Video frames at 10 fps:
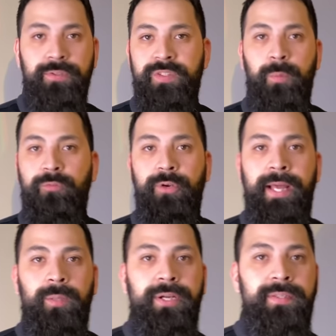subwoofer
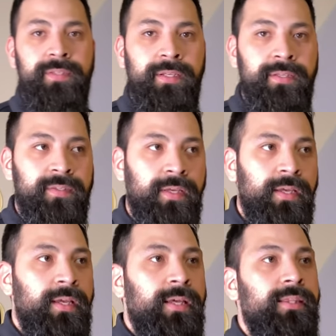calibrated settings
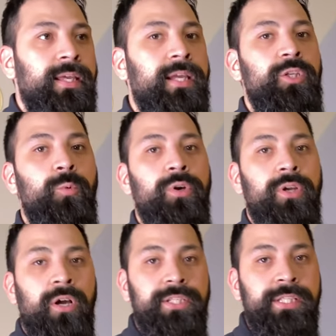than you would
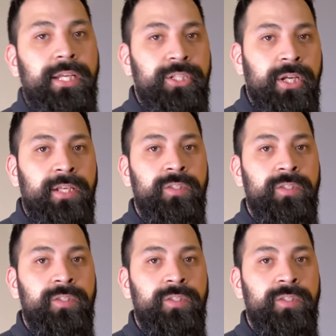on THX.